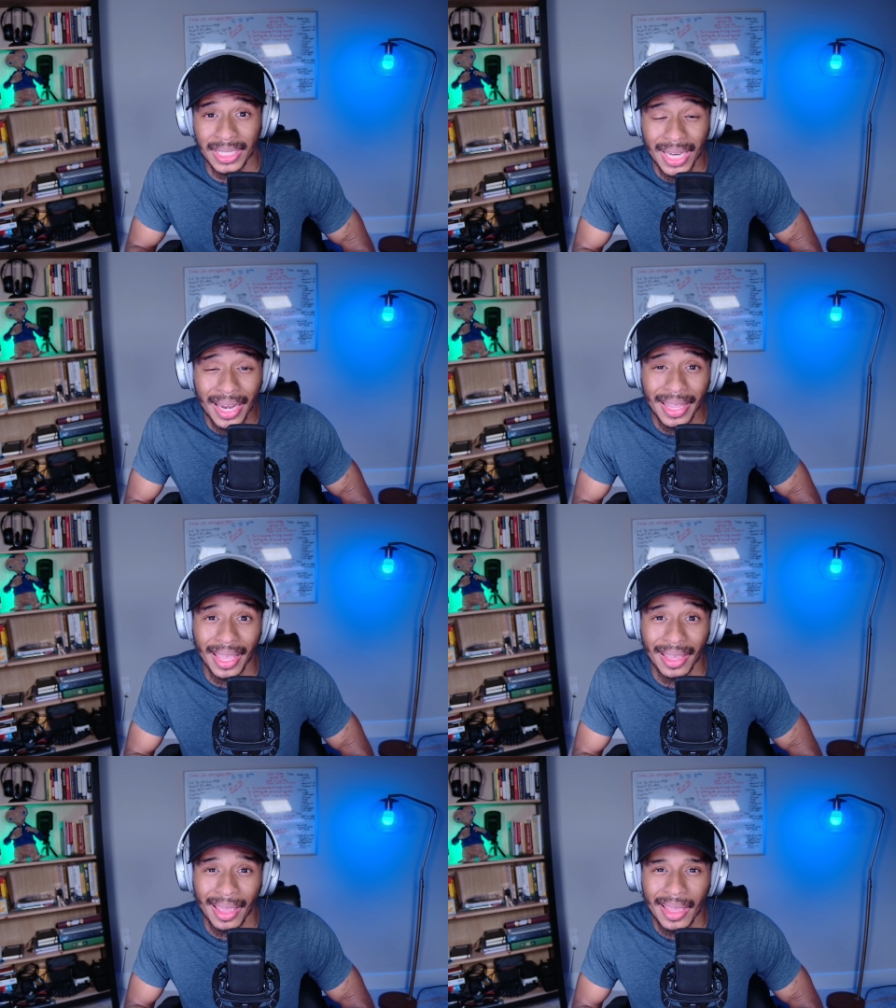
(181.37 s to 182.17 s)

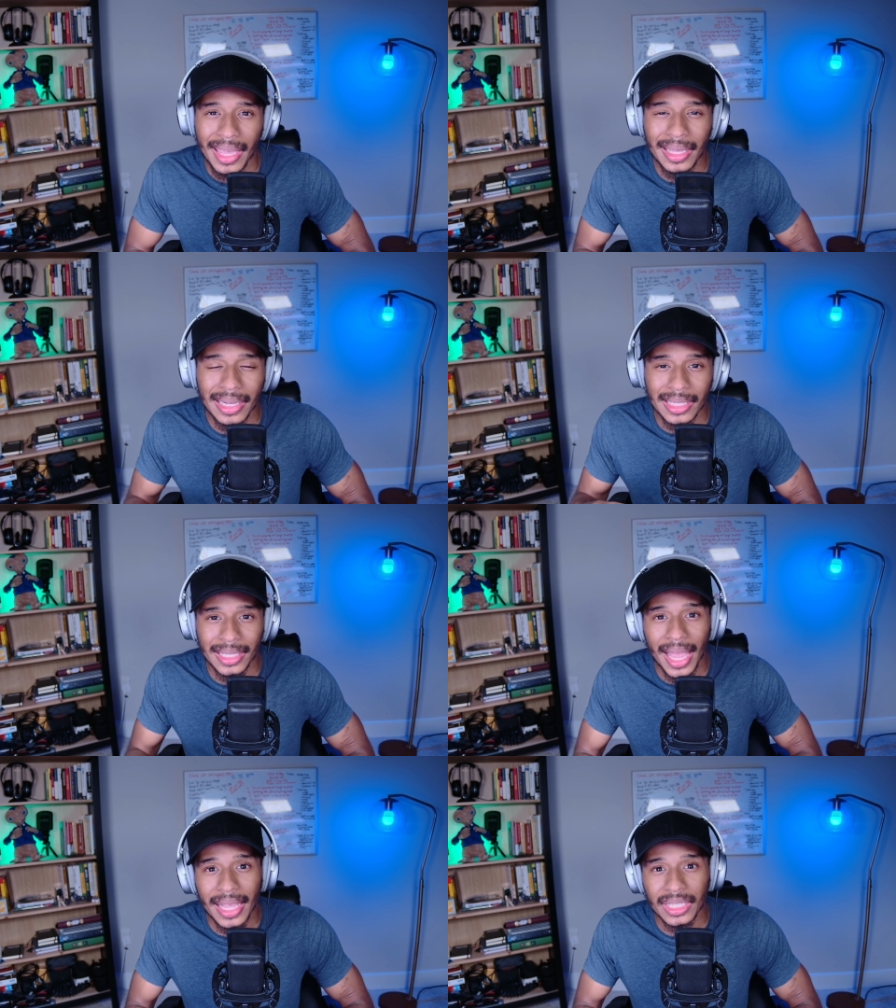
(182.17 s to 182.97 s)
studying, he could
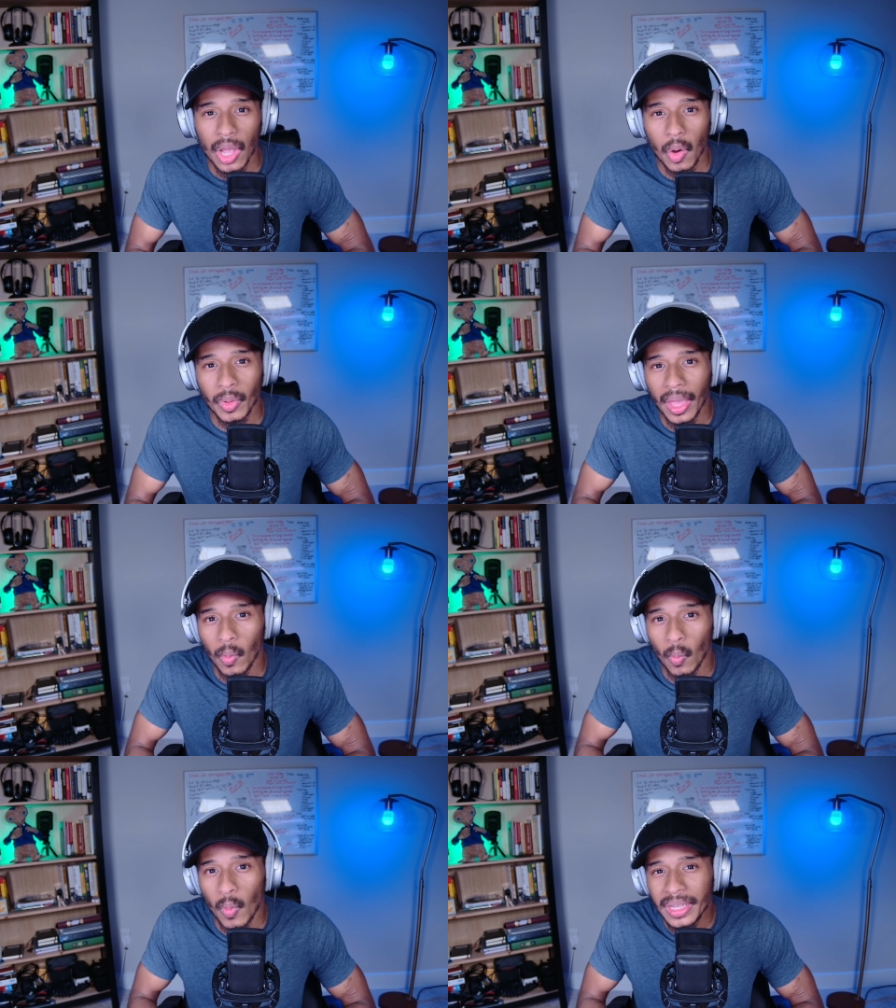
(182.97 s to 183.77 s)
assess okay,
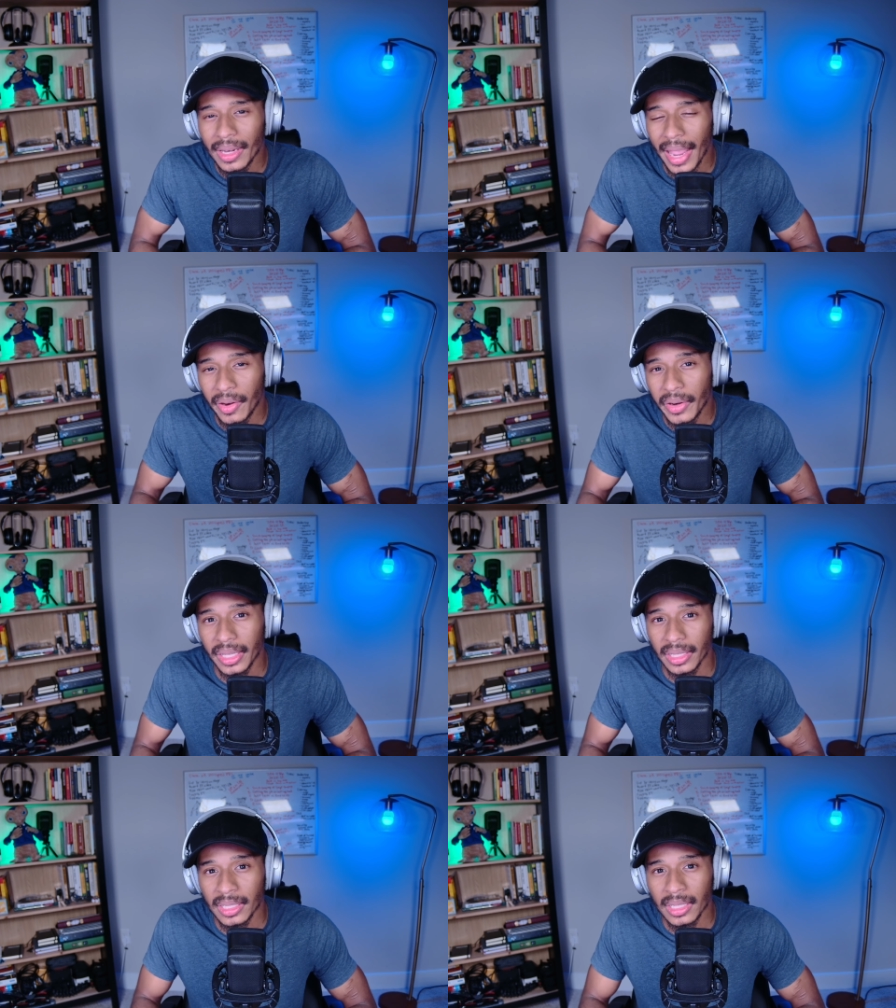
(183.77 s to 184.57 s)
what
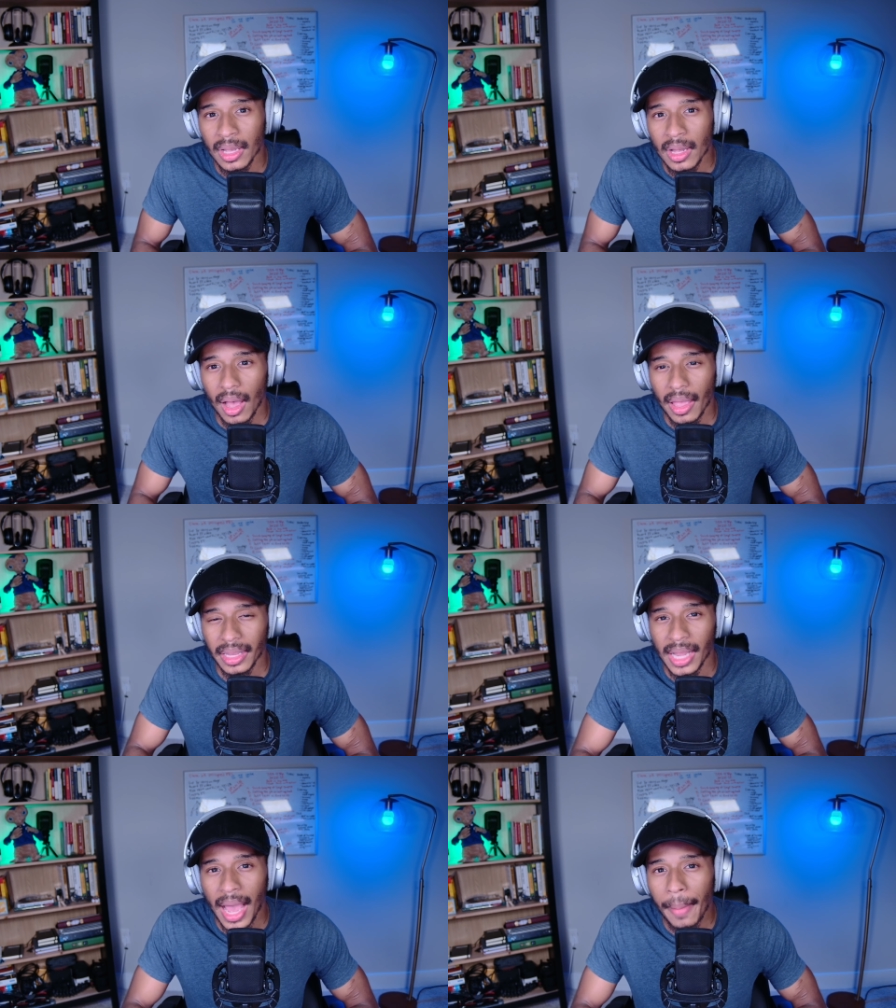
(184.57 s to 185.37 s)
areas
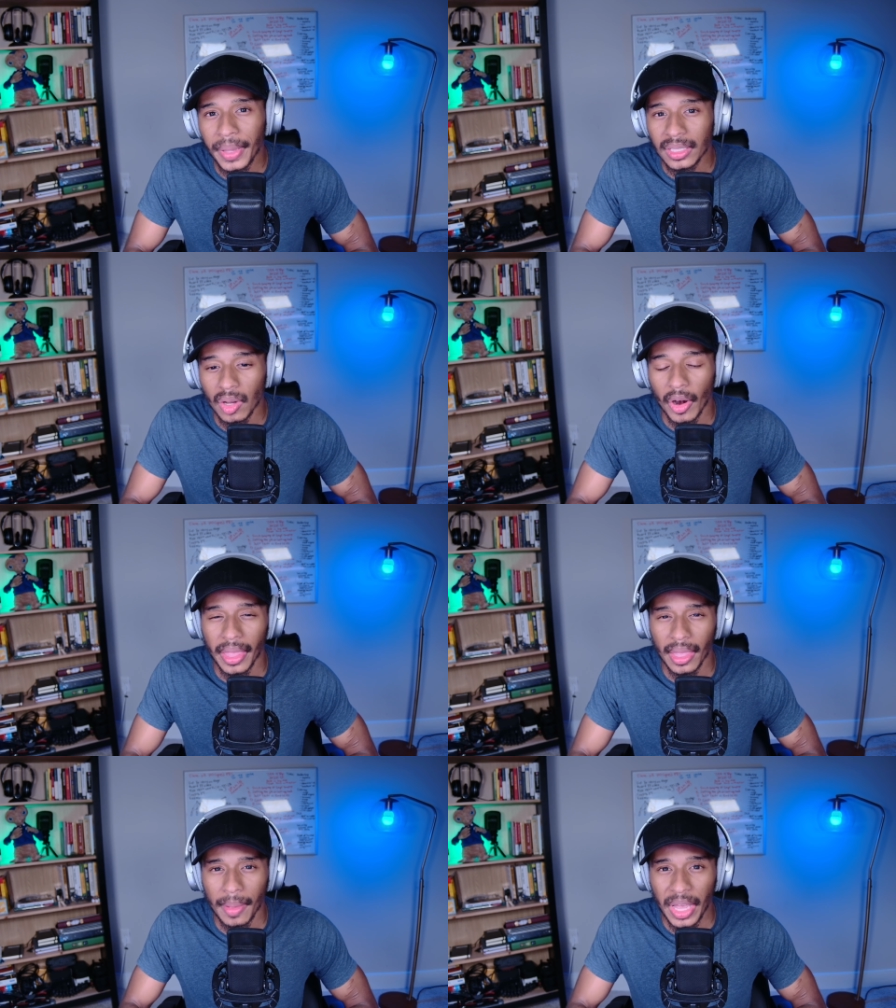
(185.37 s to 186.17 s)
and topics are
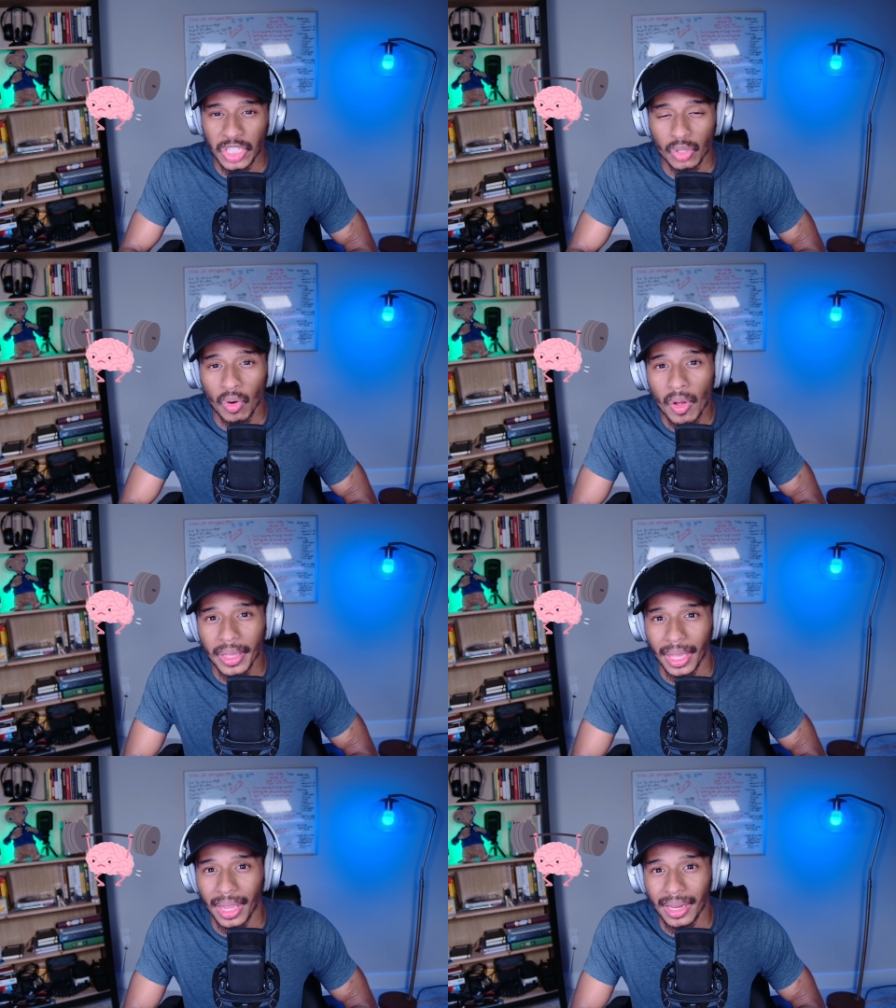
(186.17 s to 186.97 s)
am I strong
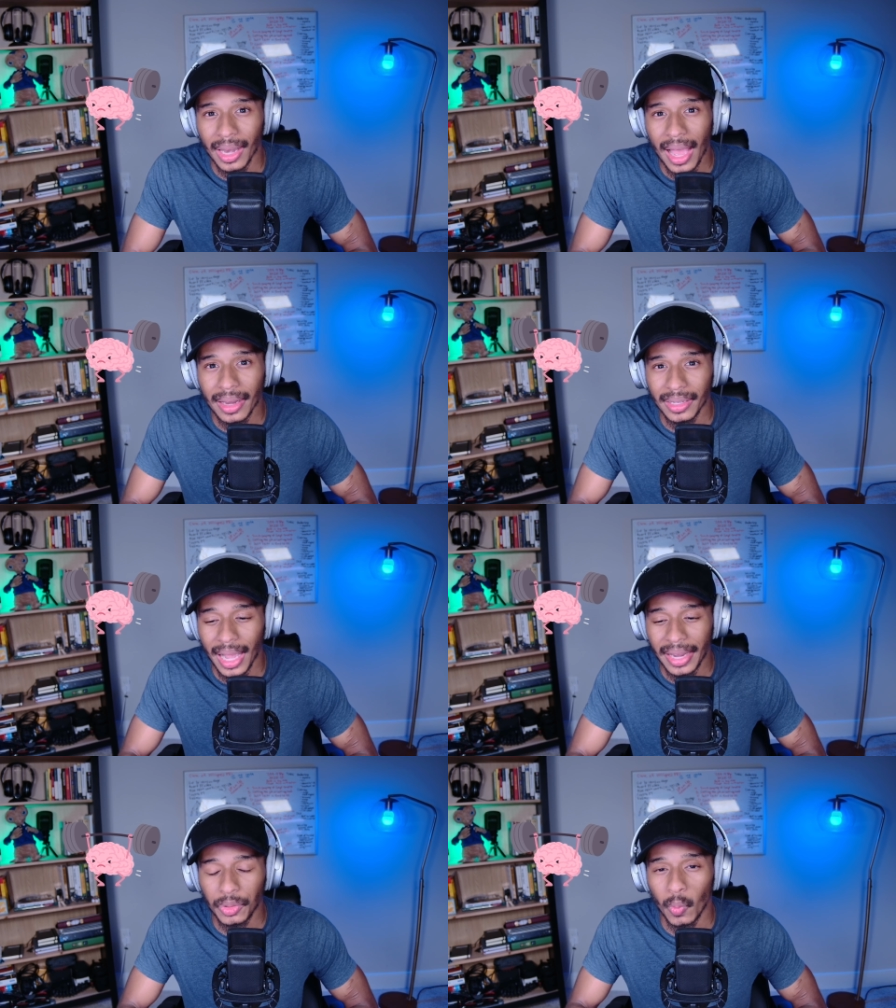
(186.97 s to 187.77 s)
in and uh, did
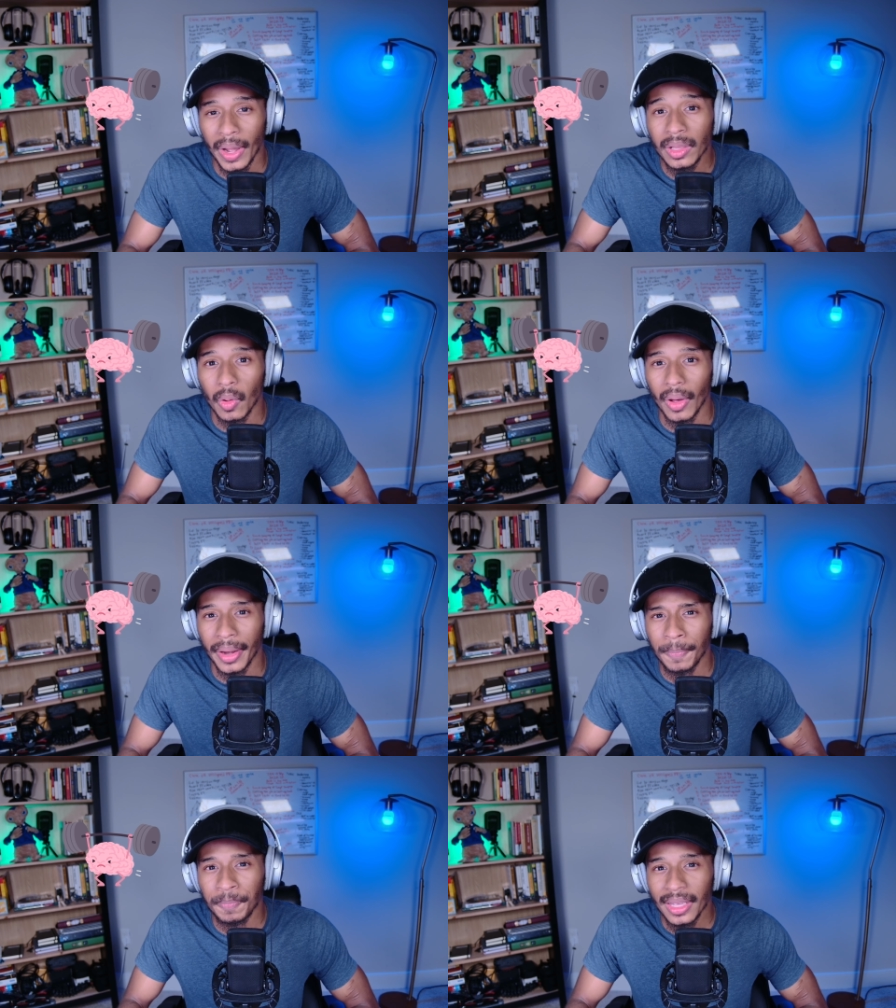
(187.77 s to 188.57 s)
I do well on?